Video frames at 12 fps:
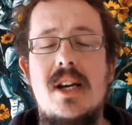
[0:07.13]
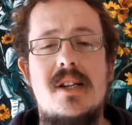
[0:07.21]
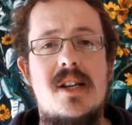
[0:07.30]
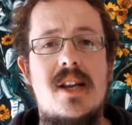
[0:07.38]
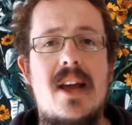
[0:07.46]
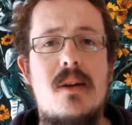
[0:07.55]

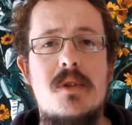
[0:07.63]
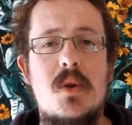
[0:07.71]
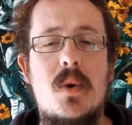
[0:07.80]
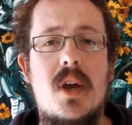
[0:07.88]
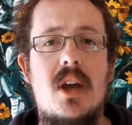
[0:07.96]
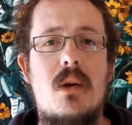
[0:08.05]
Today I'm
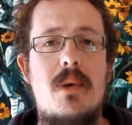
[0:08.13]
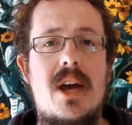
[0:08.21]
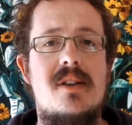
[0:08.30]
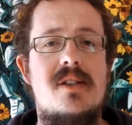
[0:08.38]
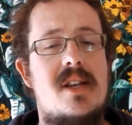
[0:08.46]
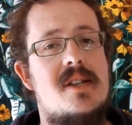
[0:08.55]
talking
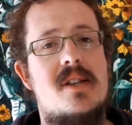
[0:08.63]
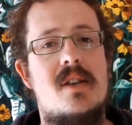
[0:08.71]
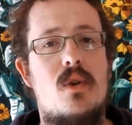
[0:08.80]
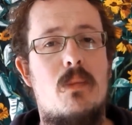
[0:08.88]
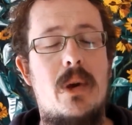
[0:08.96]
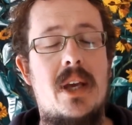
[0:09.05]
about testing
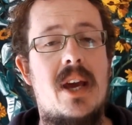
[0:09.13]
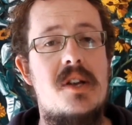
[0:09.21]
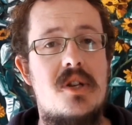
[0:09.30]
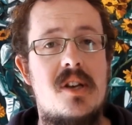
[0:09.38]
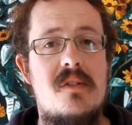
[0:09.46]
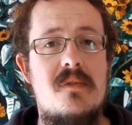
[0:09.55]
your
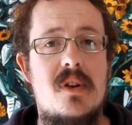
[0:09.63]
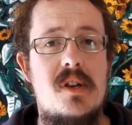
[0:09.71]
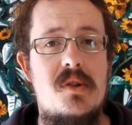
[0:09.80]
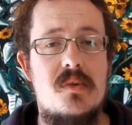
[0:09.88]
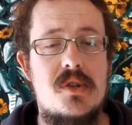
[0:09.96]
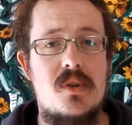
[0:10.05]
pH level
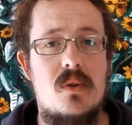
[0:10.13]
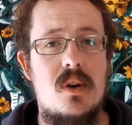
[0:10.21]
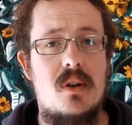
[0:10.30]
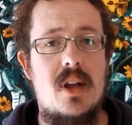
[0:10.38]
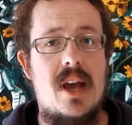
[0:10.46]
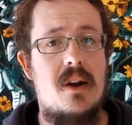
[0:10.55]
in your soil